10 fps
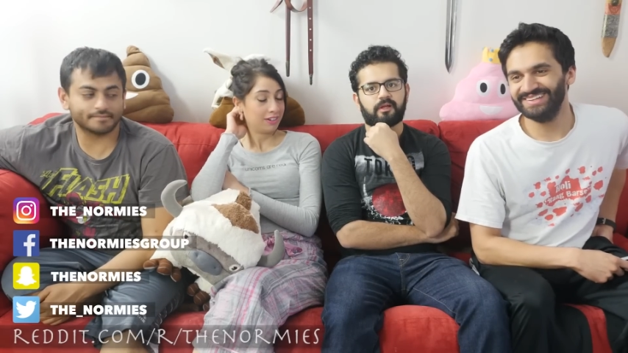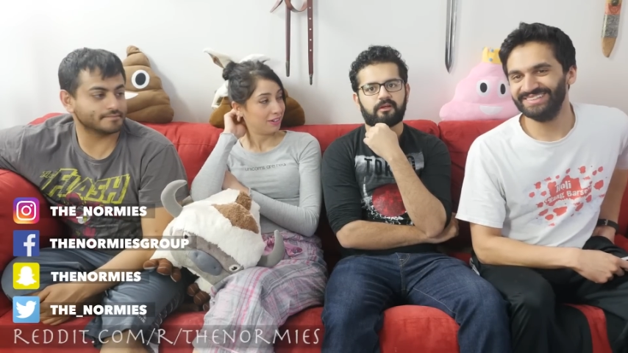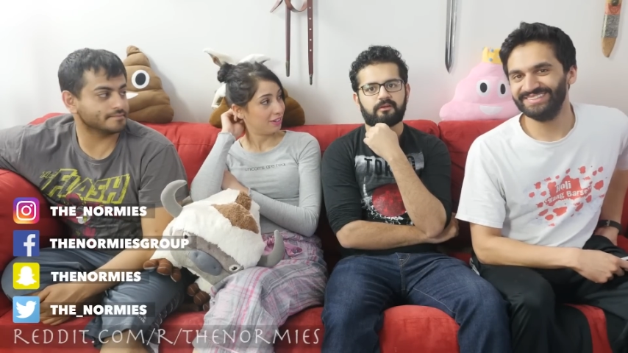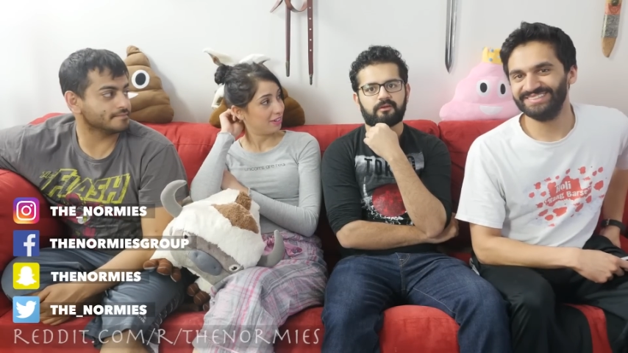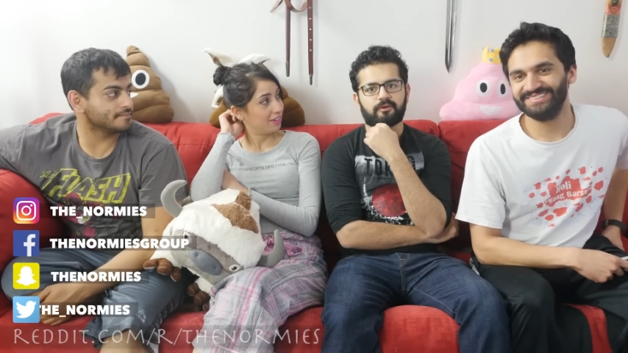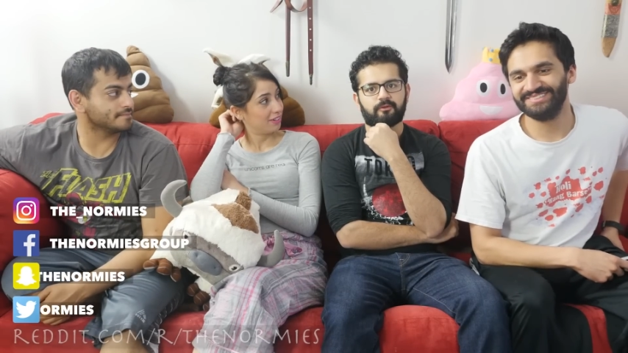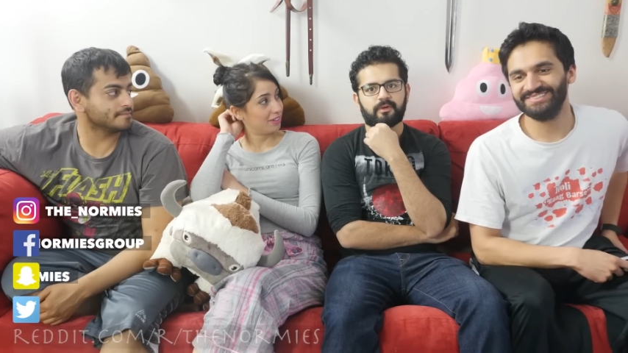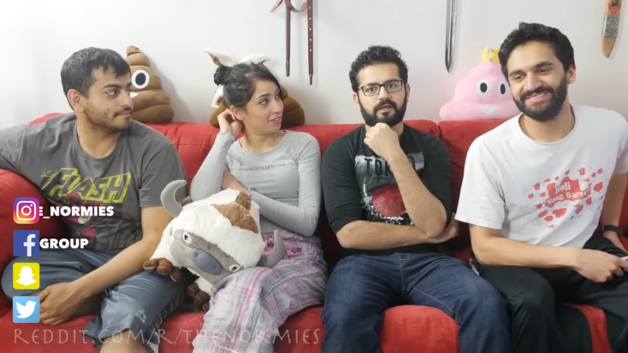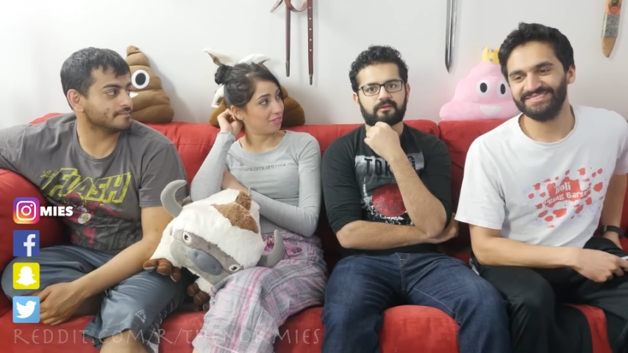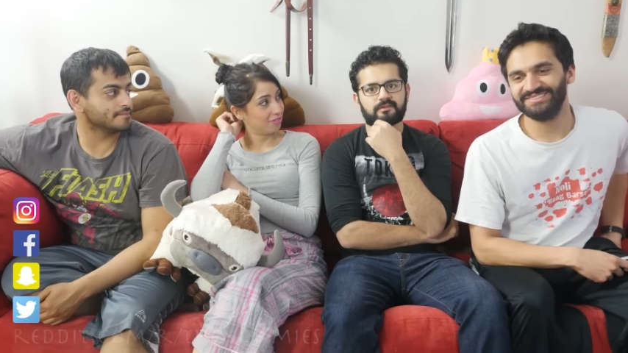Speaker 1: Planning to go
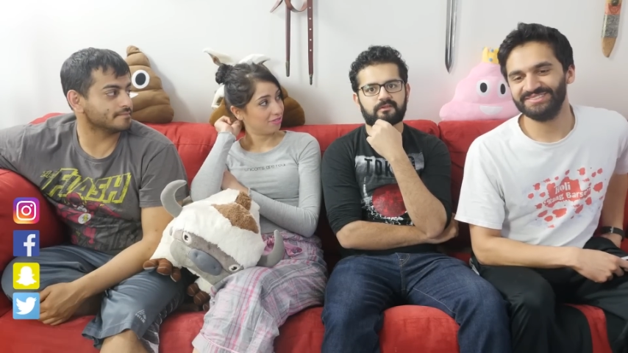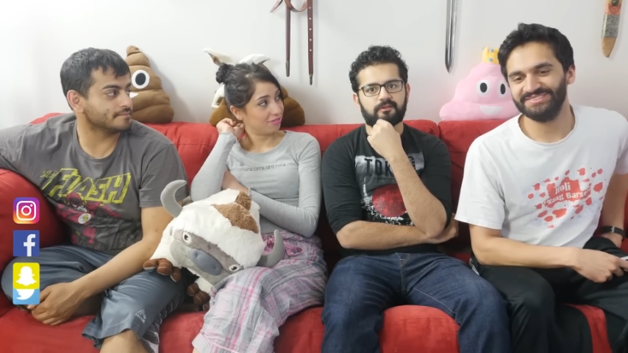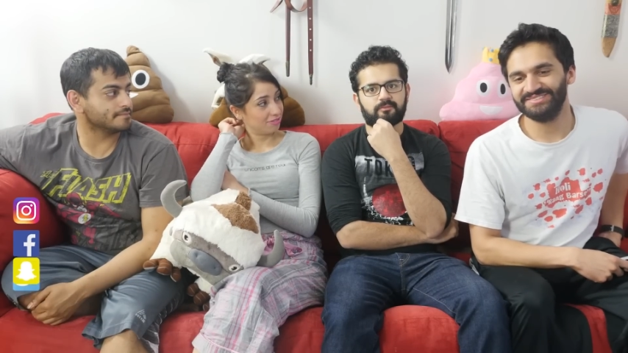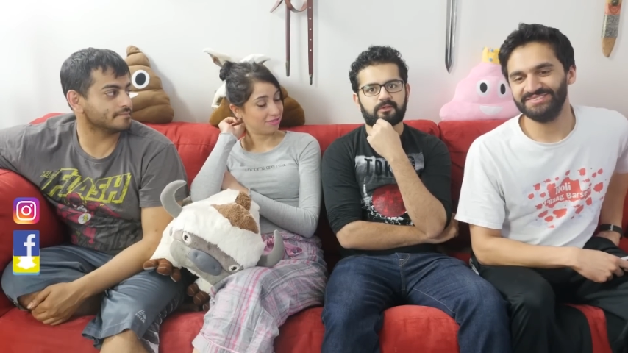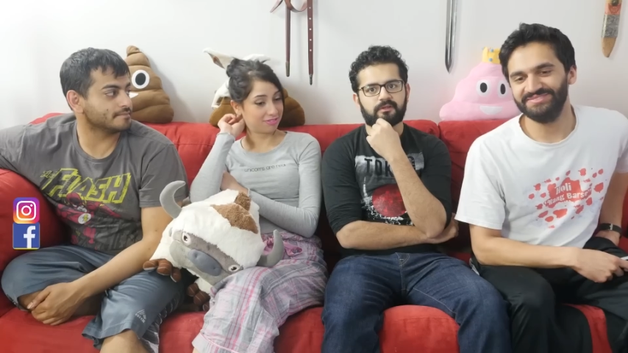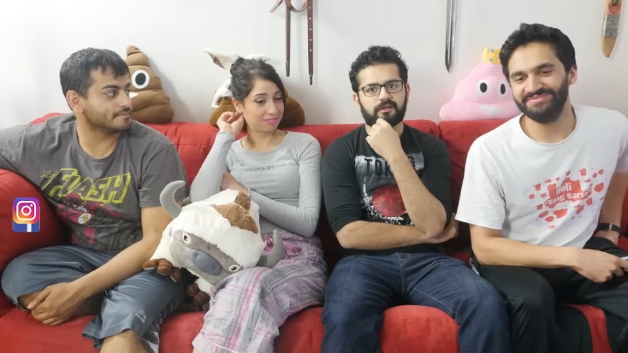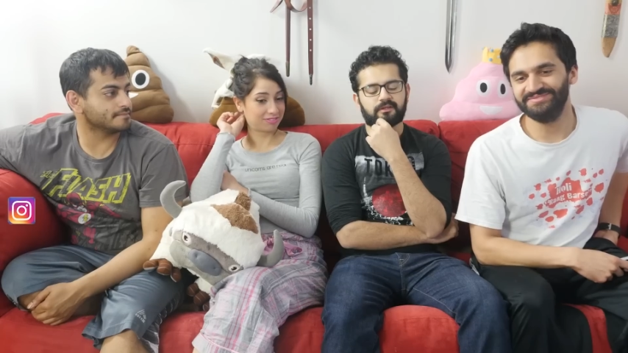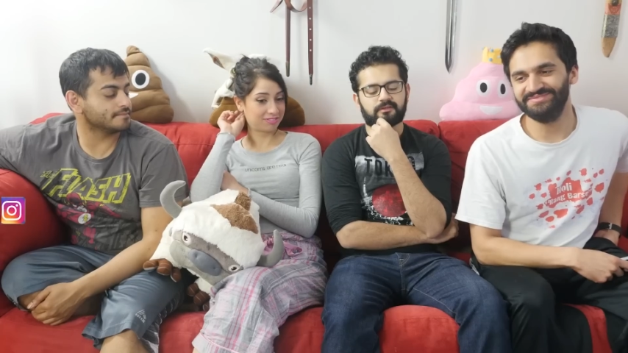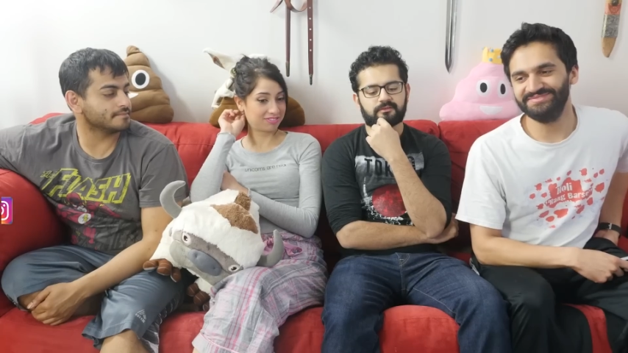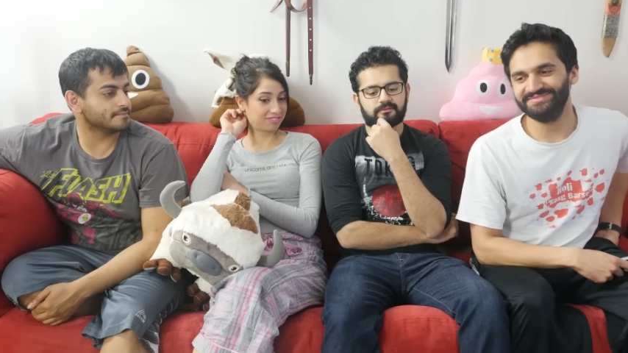back to sleep at
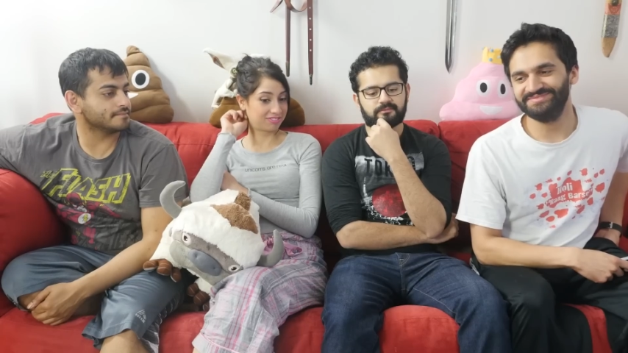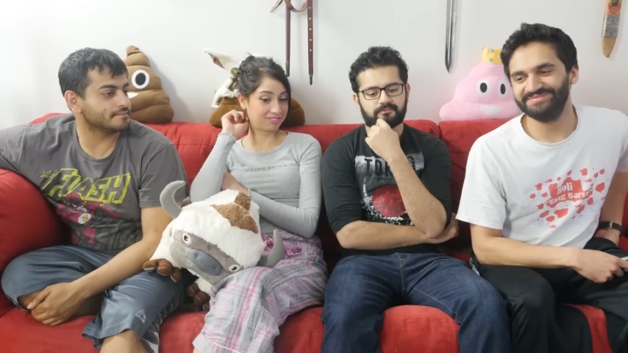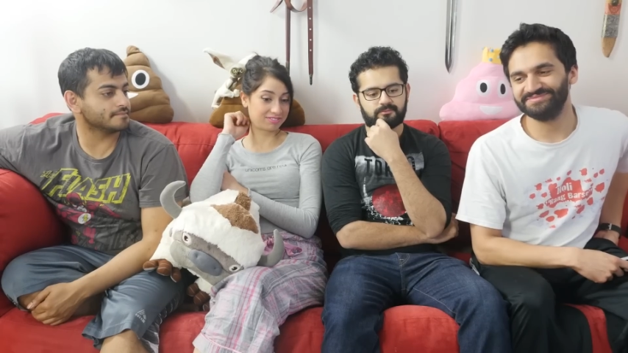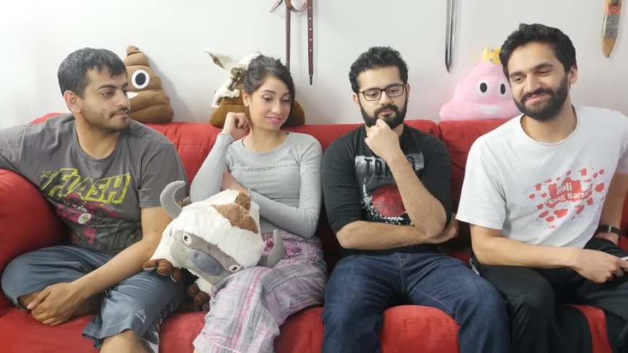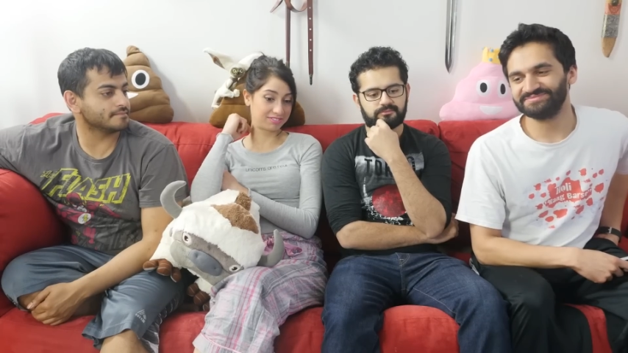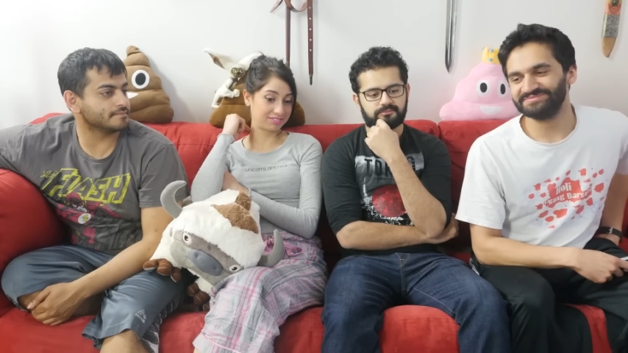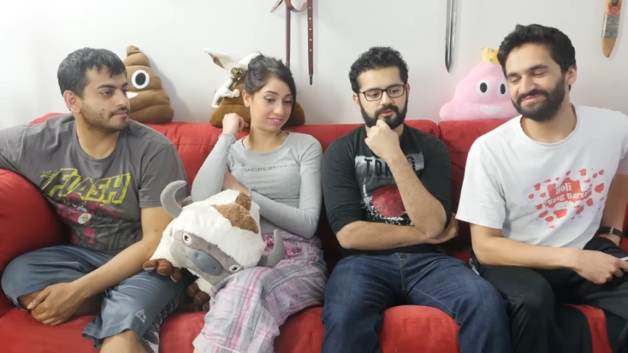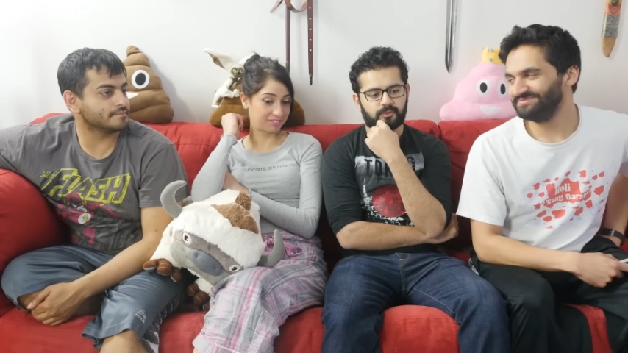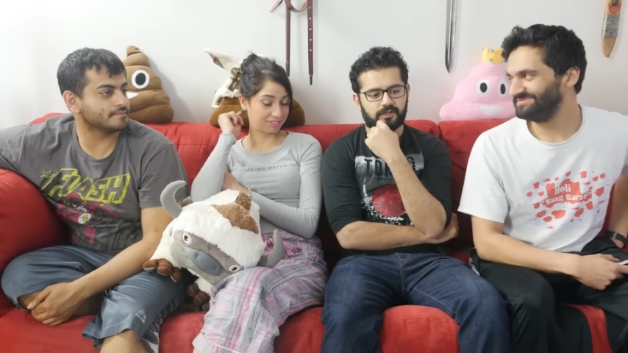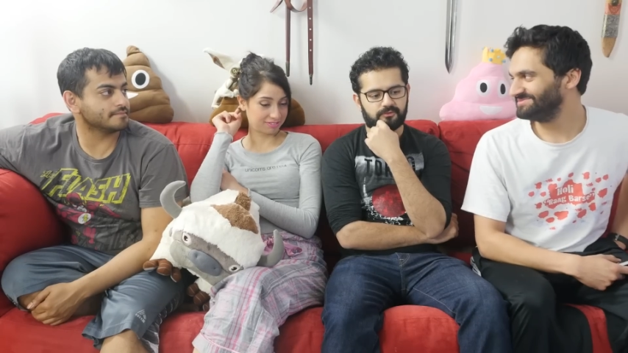like
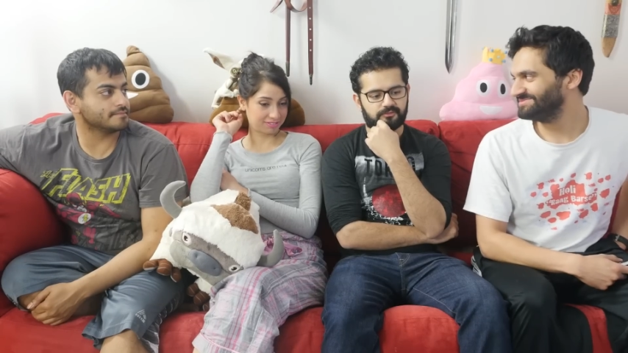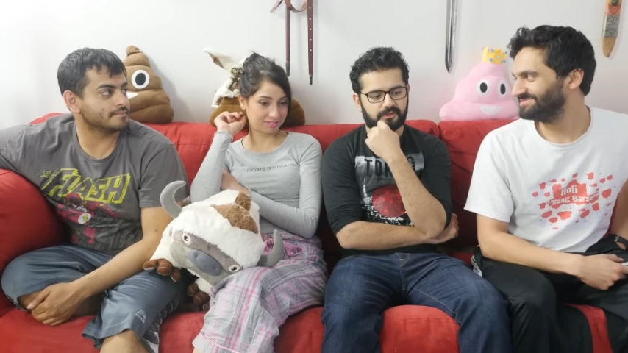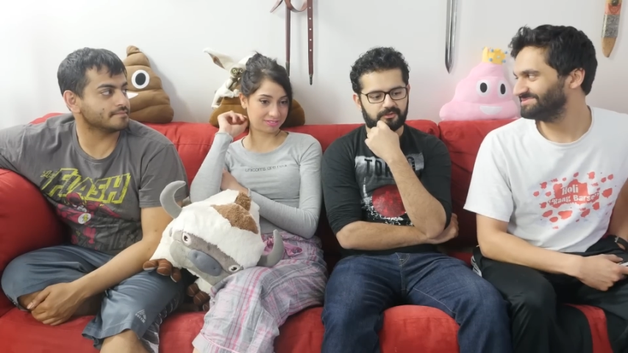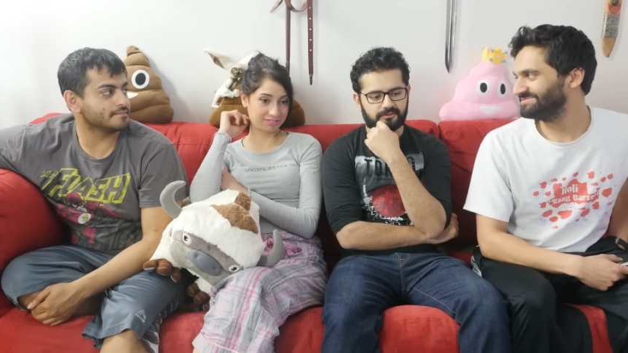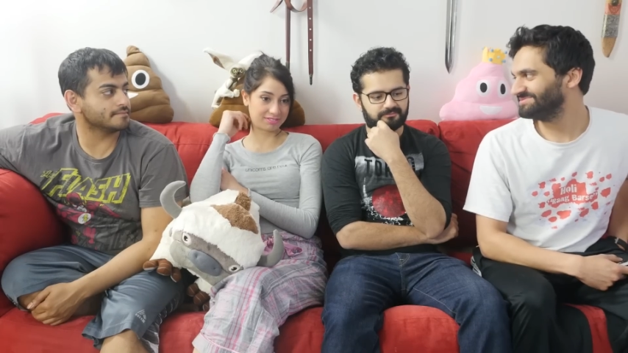twelve. I don't know.